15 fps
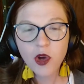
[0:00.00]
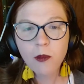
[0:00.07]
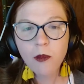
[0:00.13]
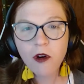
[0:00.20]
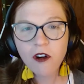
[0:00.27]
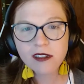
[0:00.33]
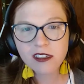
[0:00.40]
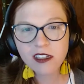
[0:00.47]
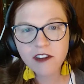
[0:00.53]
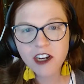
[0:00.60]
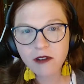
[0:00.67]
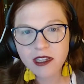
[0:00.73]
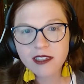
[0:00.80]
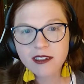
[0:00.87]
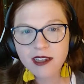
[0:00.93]
more
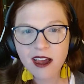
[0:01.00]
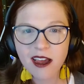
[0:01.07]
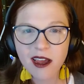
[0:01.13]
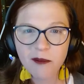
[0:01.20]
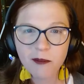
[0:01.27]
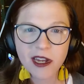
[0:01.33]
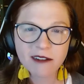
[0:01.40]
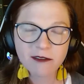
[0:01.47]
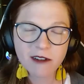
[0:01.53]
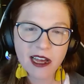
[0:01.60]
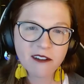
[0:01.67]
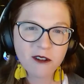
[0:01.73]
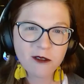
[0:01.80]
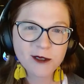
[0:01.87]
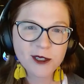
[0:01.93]
severe with time, but it
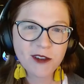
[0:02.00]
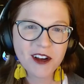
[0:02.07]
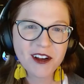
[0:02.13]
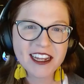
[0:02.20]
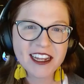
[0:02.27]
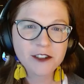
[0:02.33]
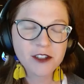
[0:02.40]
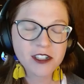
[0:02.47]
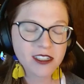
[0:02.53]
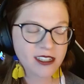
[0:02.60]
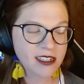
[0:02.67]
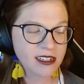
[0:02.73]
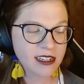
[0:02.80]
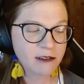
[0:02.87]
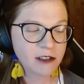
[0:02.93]
was
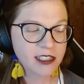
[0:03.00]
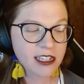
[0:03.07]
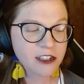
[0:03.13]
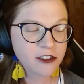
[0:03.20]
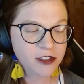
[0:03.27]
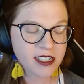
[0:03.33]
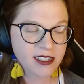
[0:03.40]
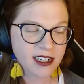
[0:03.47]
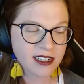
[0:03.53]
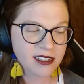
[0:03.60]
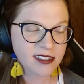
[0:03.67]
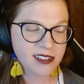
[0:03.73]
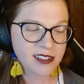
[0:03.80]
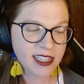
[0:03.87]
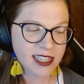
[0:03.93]
interesting
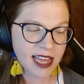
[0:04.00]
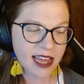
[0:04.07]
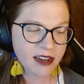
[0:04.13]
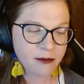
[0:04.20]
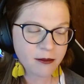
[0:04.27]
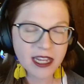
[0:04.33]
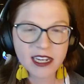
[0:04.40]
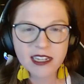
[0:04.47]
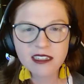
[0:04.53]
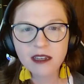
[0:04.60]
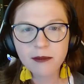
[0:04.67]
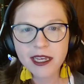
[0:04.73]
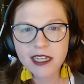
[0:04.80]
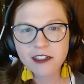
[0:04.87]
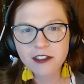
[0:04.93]
to see that
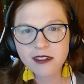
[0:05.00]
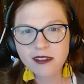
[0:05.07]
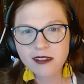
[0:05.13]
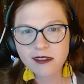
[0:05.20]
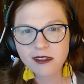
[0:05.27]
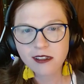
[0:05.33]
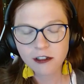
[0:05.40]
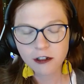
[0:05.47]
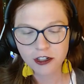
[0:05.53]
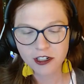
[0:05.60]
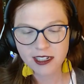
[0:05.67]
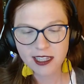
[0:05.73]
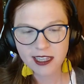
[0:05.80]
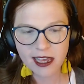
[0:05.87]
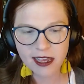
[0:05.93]
immediately pitched as the
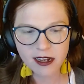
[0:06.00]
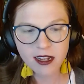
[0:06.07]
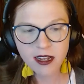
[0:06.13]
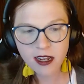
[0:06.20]
solution to that